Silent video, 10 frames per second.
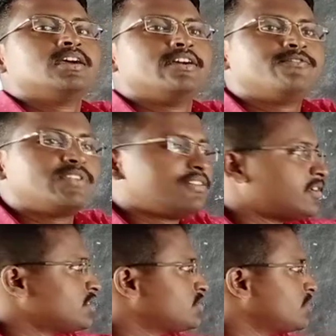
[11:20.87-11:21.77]

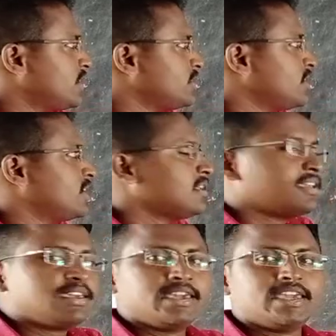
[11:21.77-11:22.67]
Everyone should
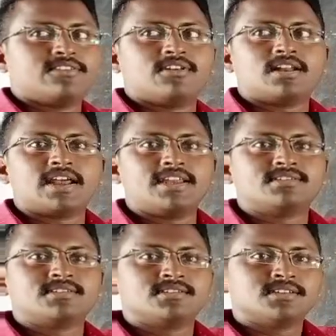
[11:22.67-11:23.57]
enjoy equal
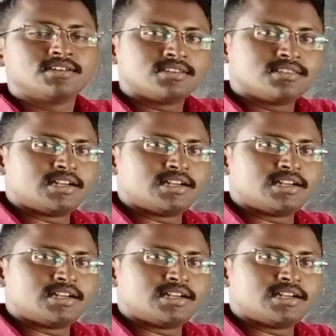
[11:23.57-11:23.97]
rights.